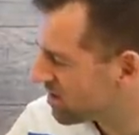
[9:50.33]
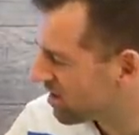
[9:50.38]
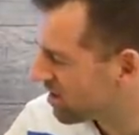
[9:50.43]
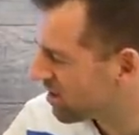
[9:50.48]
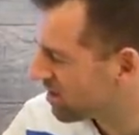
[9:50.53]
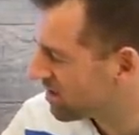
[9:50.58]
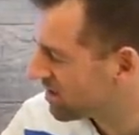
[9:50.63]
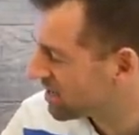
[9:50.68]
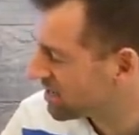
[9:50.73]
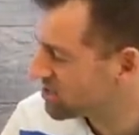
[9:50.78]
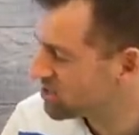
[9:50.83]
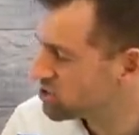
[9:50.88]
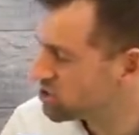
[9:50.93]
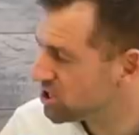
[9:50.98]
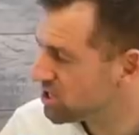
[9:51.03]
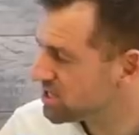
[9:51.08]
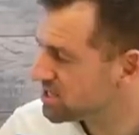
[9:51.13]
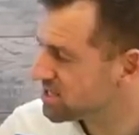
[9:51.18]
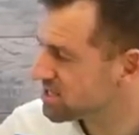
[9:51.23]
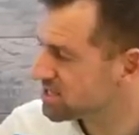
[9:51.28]
Uh, in
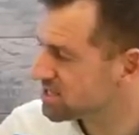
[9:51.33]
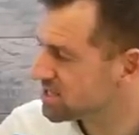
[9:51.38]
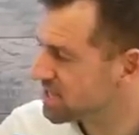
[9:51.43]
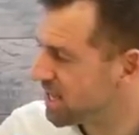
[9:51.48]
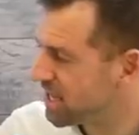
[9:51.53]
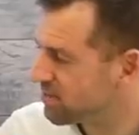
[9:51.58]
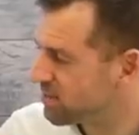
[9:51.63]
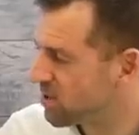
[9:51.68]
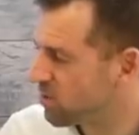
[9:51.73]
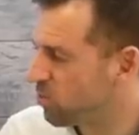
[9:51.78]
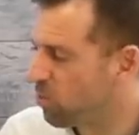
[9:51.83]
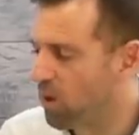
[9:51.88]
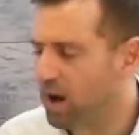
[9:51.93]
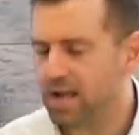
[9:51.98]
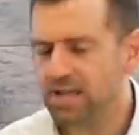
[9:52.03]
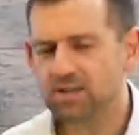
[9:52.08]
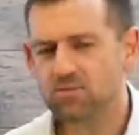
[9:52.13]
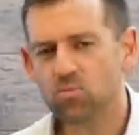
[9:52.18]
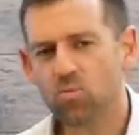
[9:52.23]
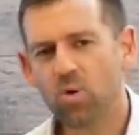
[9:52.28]
Jesus' name. Now,
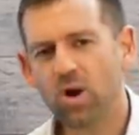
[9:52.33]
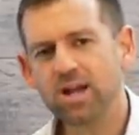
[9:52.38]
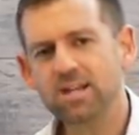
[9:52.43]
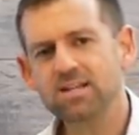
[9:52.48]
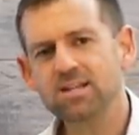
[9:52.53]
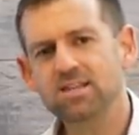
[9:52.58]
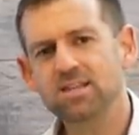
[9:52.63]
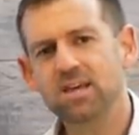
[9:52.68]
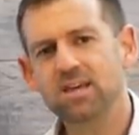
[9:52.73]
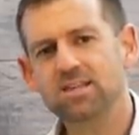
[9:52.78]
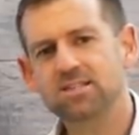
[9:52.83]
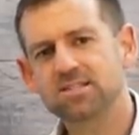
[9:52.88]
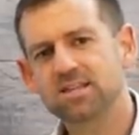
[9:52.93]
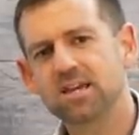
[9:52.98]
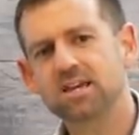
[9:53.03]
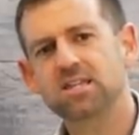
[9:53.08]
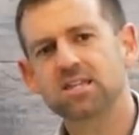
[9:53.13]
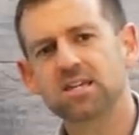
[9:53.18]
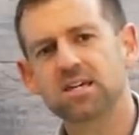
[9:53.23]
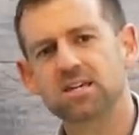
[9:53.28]
why why did they
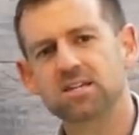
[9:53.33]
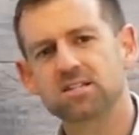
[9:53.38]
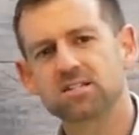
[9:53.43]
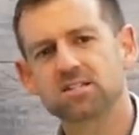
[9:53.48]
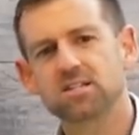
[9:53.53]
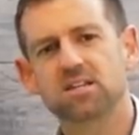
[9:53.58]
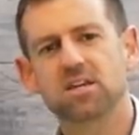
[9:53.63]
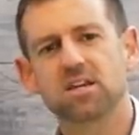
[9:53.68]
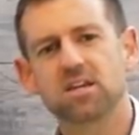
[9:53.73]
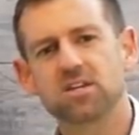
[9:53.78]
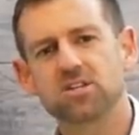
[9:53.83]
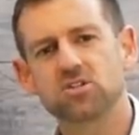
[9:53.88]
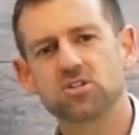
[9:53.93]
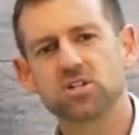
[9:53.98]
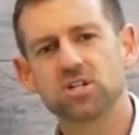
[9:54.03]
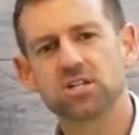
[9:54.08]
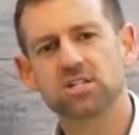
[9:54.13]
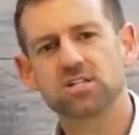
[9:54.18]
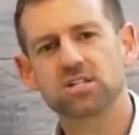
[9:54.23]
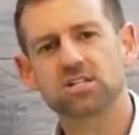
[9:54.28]
say this? In
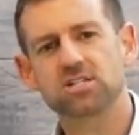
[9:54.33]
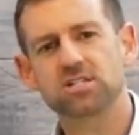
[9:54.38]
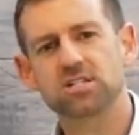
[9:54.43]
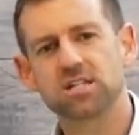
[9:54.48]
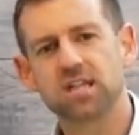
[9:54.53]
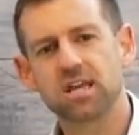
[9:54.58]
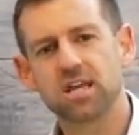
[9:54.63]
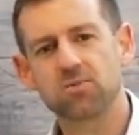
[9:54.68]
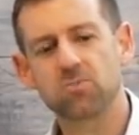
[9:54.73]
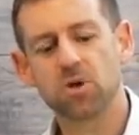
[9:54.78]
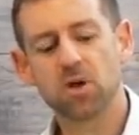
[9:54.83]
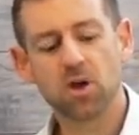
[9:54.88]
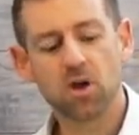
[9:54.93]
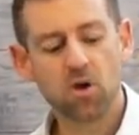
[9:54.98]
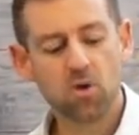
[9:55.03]
Jesus' name.